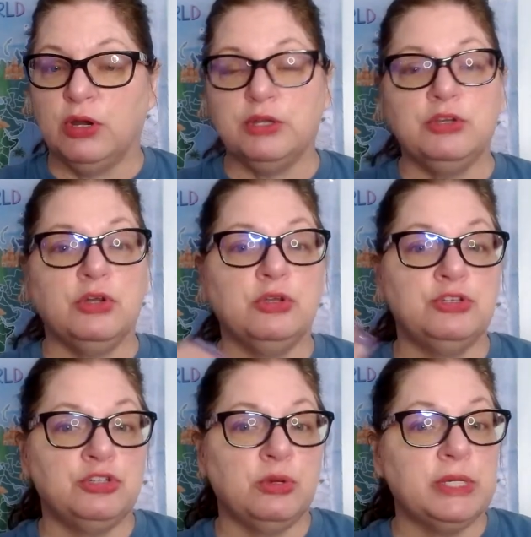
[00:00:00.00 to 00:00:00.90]
You're going to
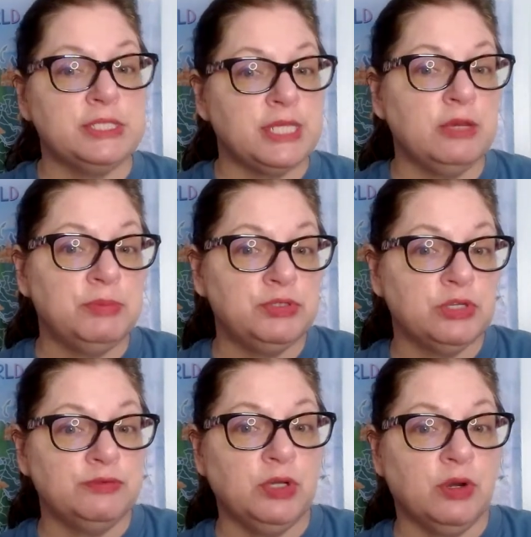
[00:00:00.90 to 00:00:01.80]
show examples
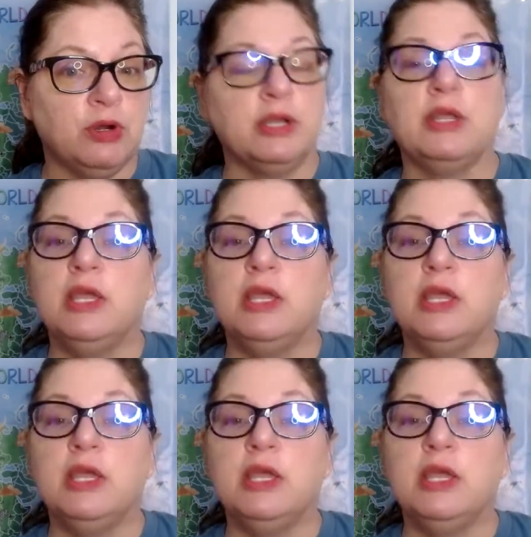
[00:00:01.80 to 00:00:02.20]
of your art.